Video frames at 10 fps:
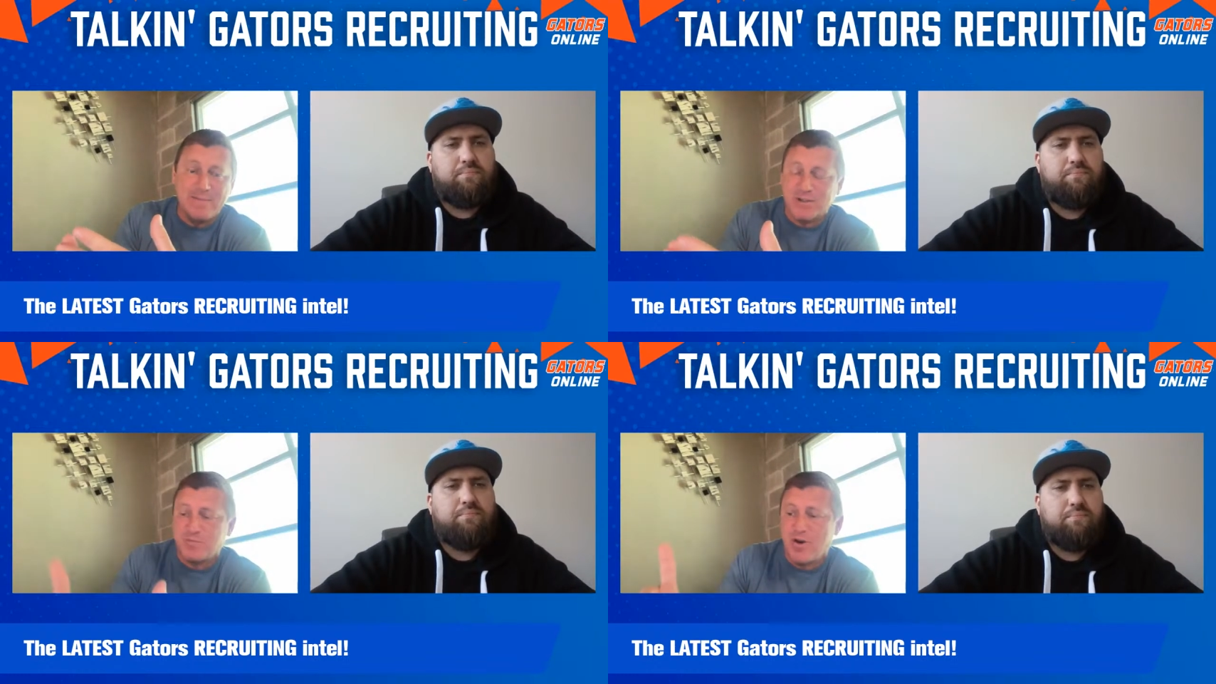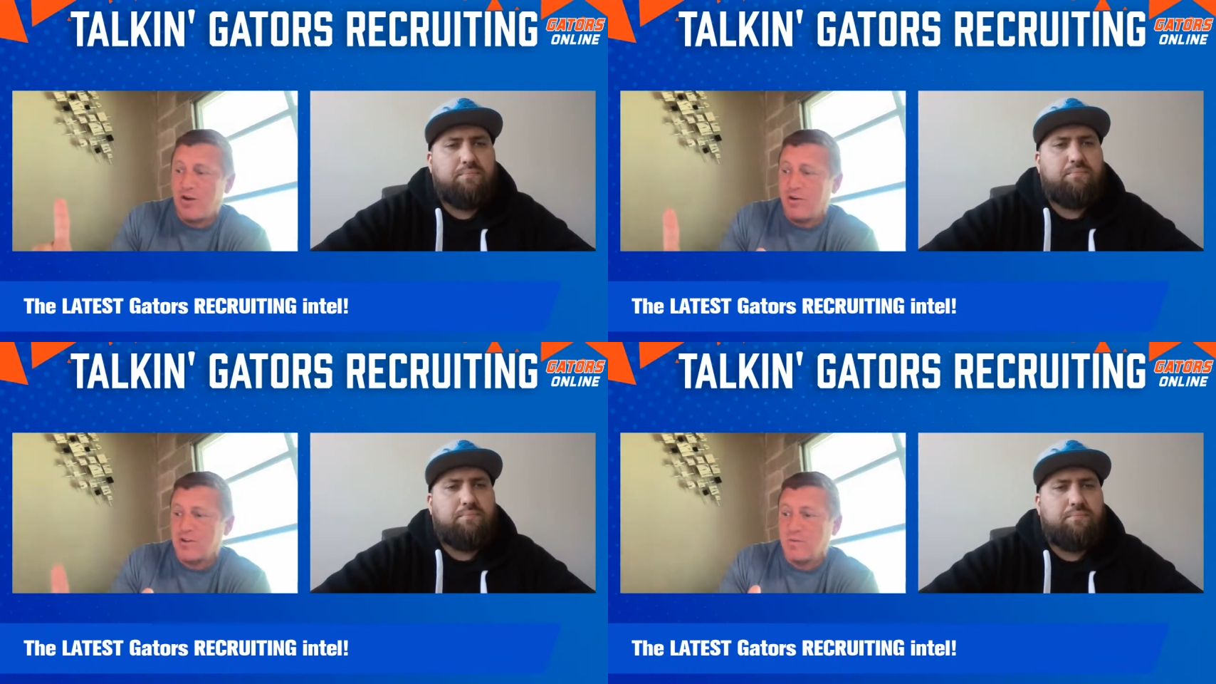Speaker 1: much
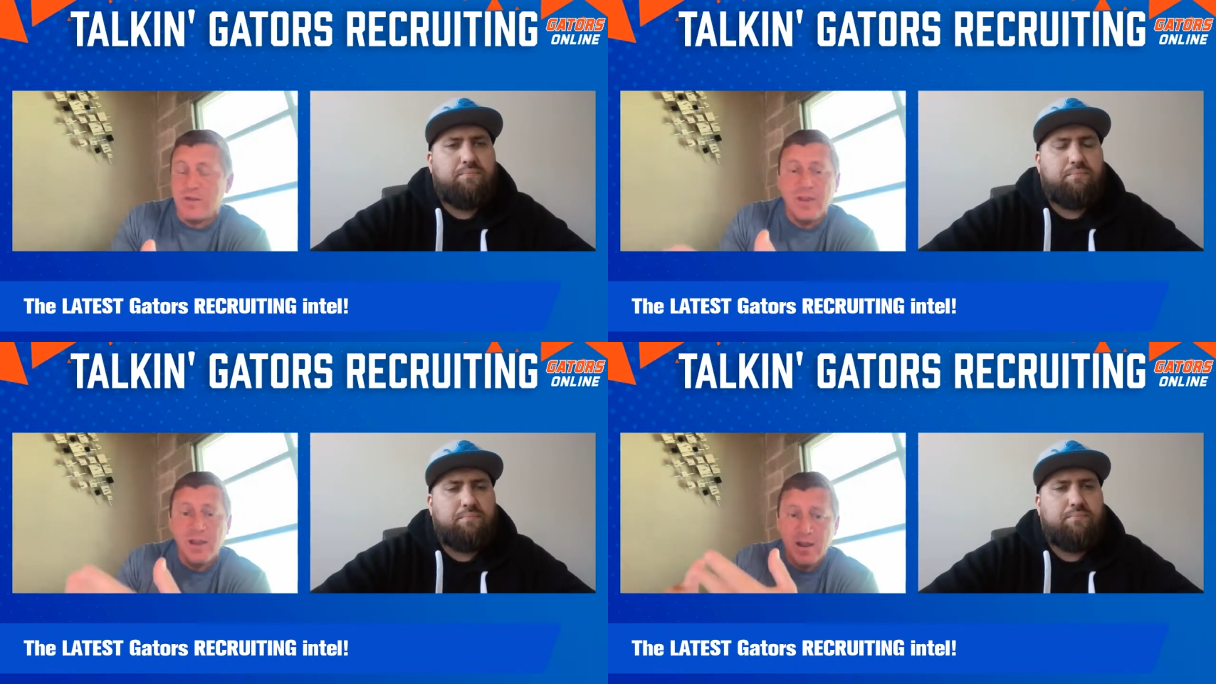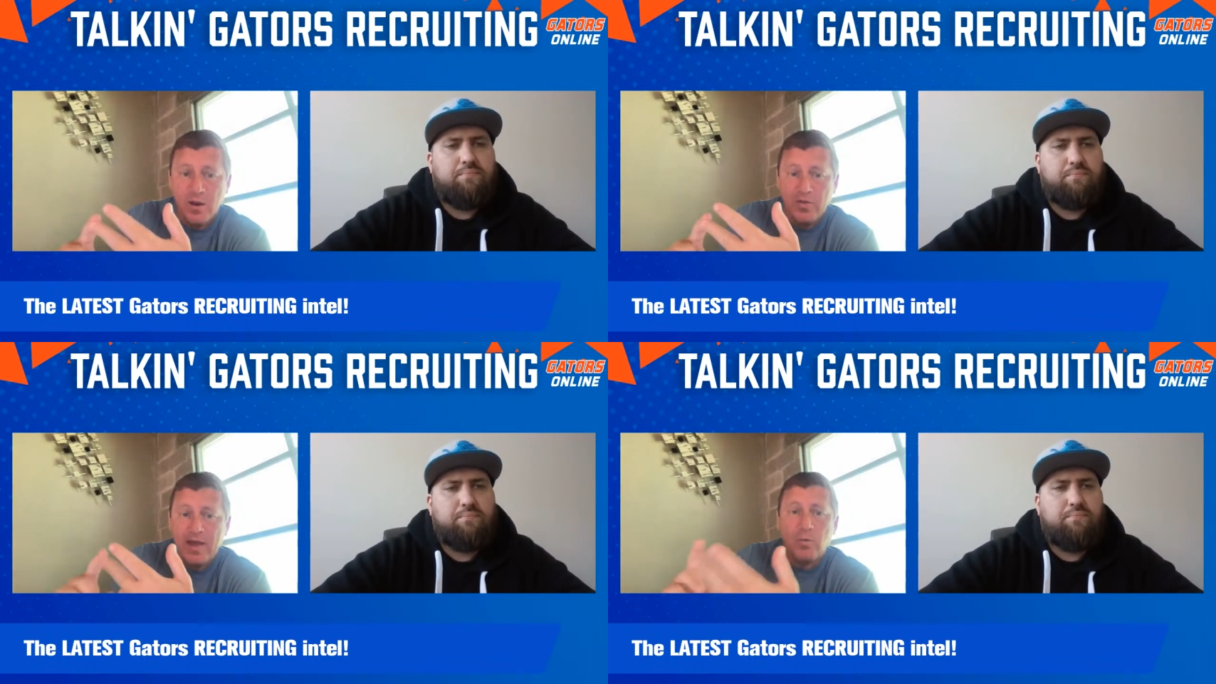progress with.
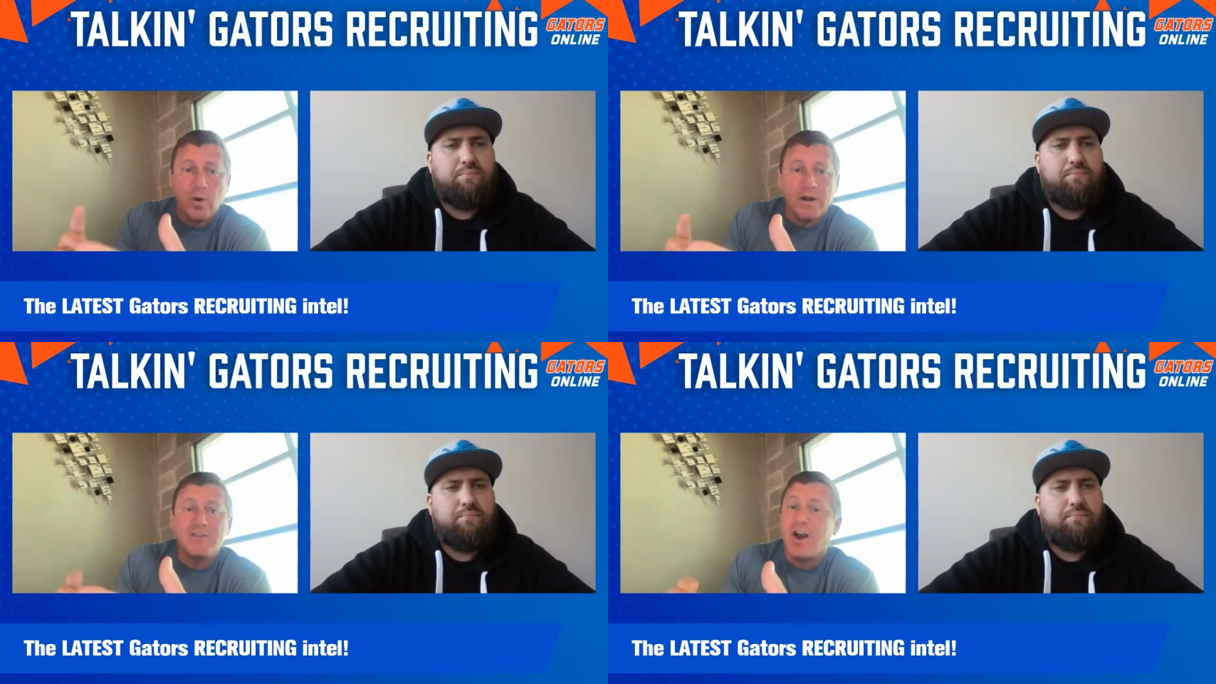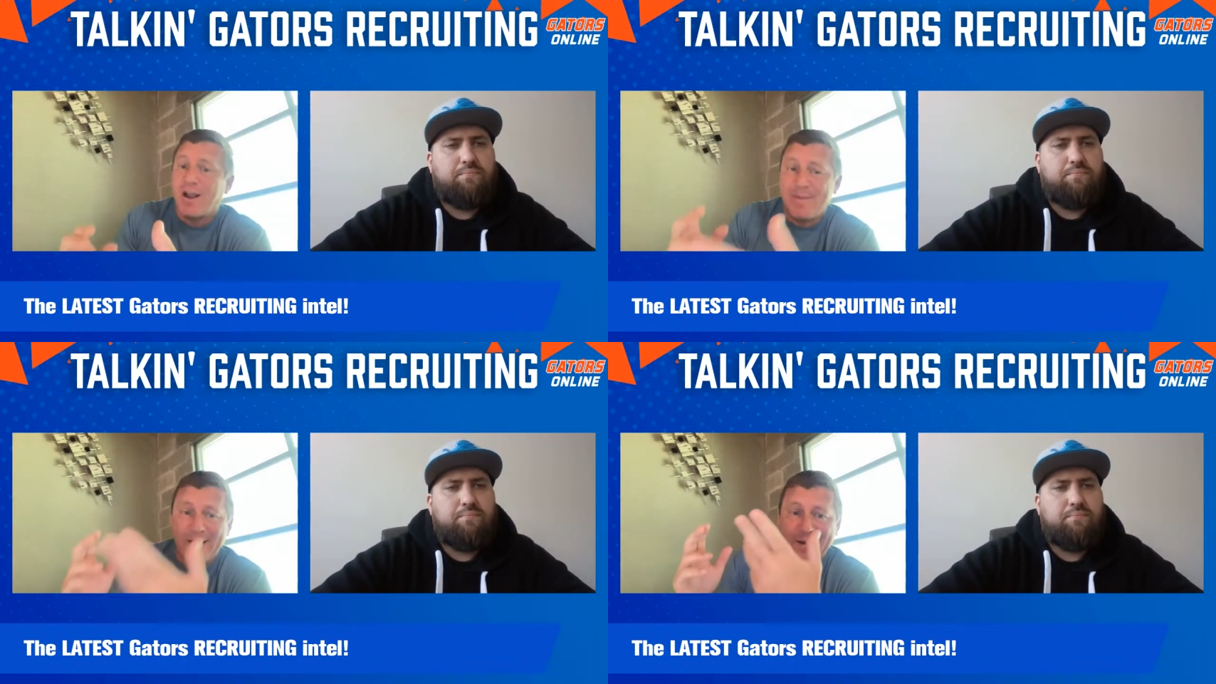Then we're going to talk
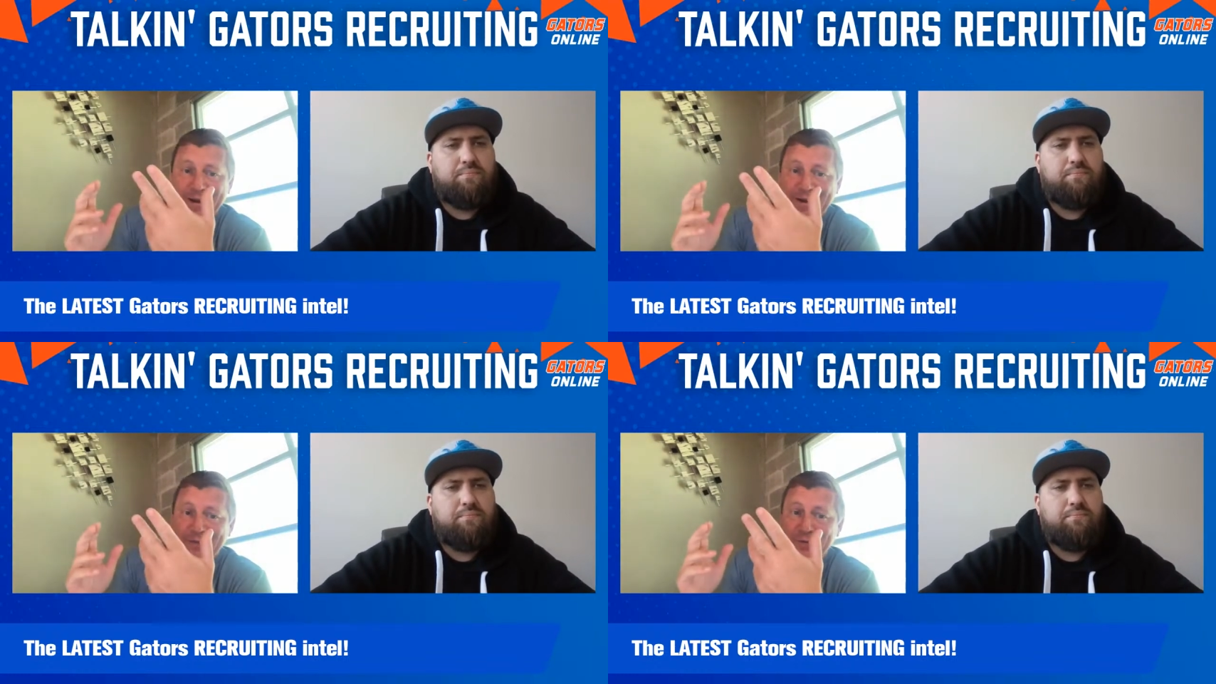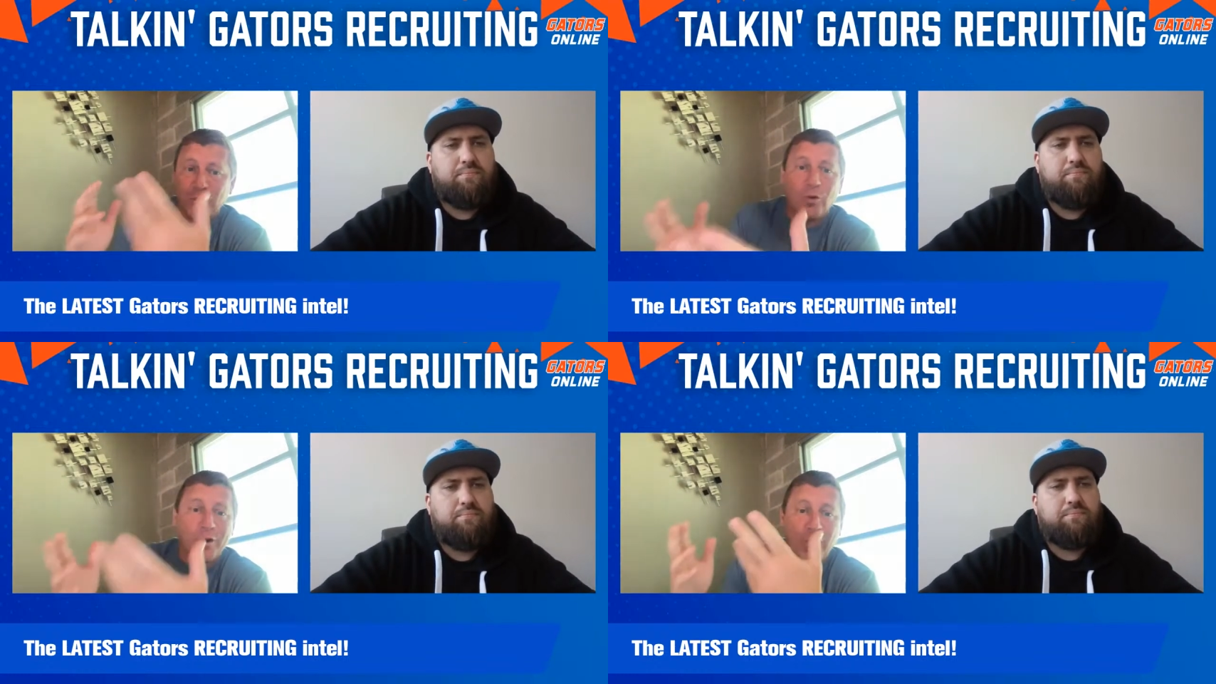about a
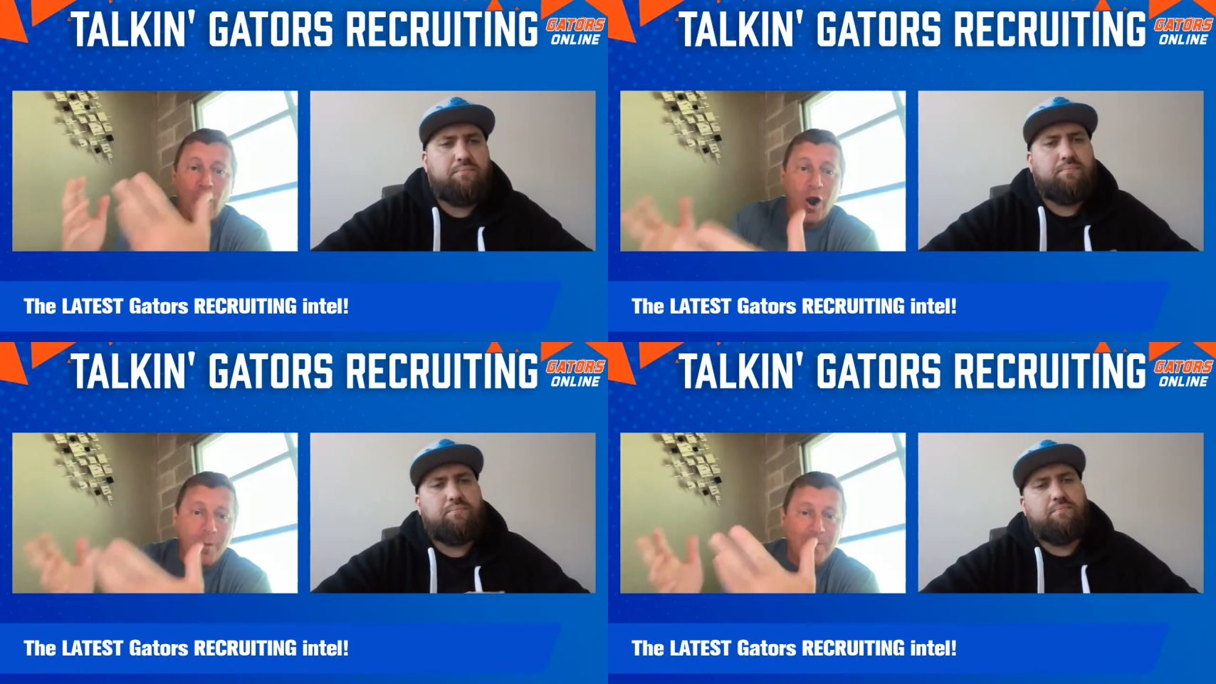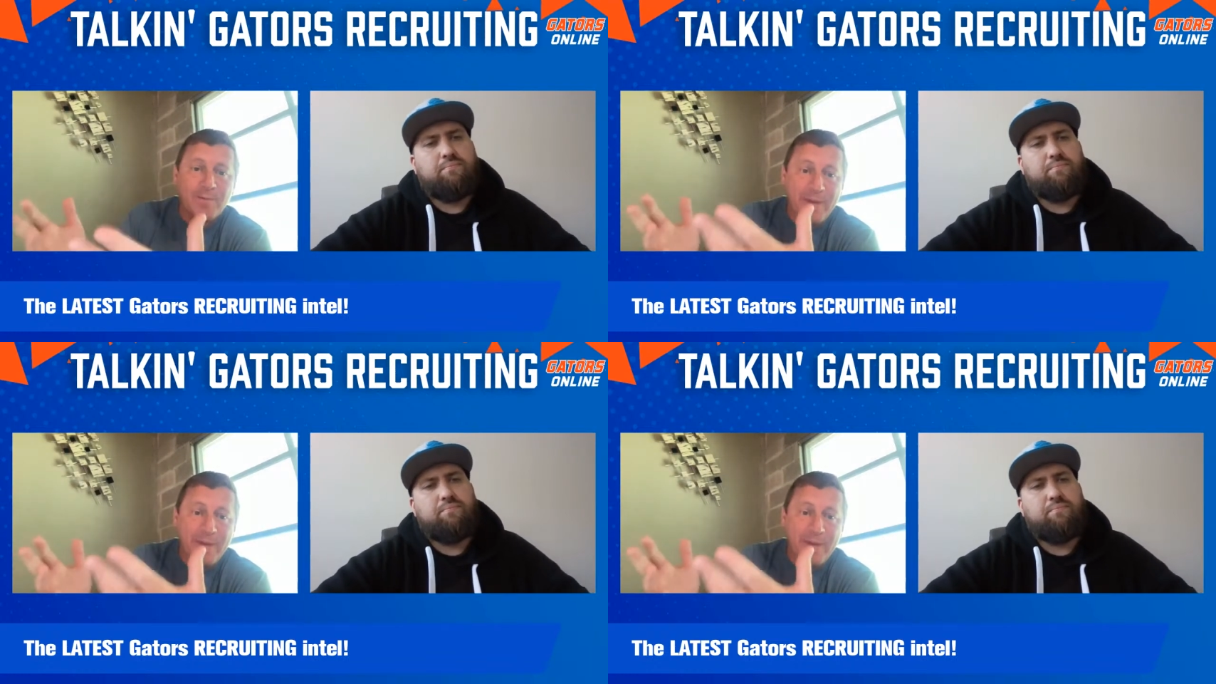Florida Auburn